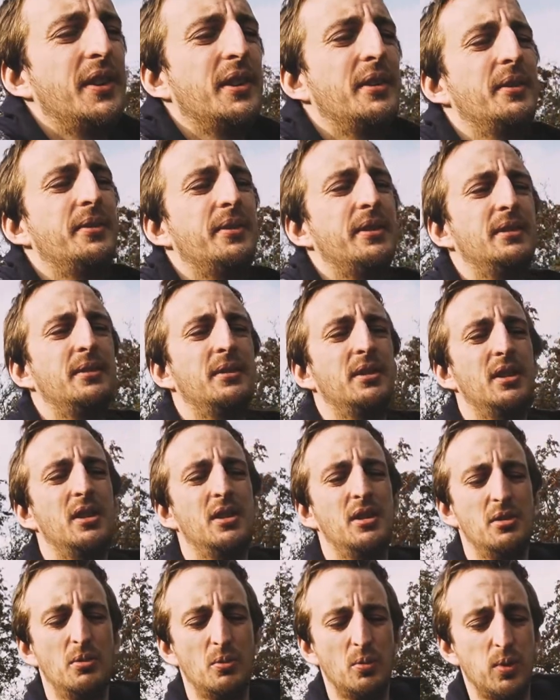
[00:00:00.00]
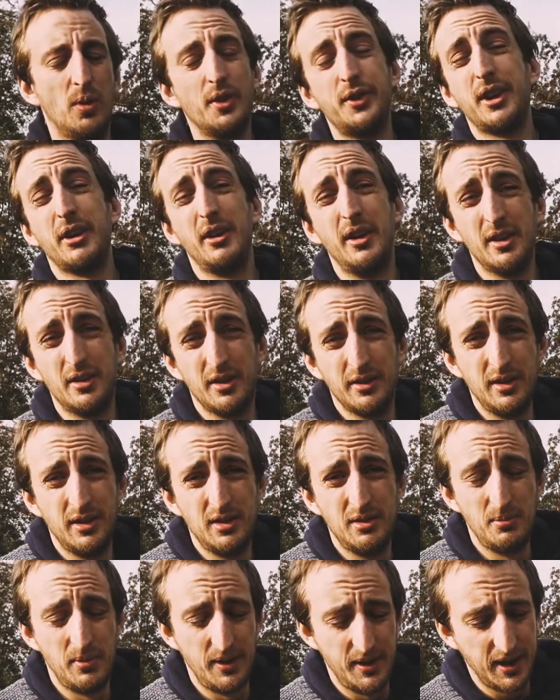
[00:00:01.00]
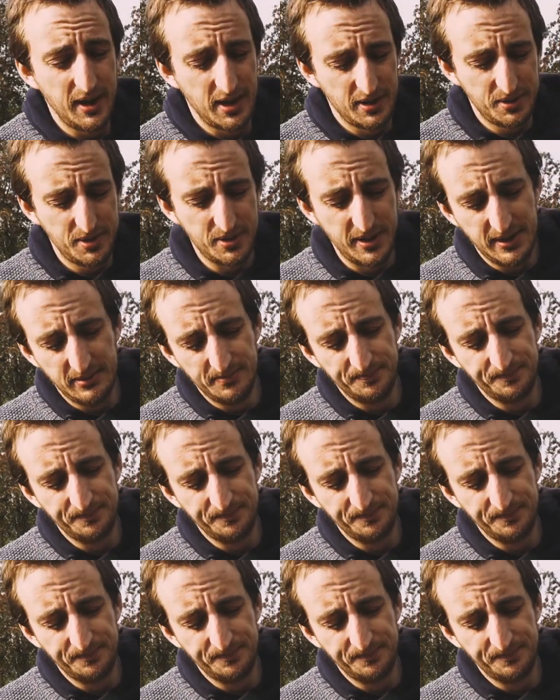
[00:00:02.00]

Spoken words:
of what's going on with the country.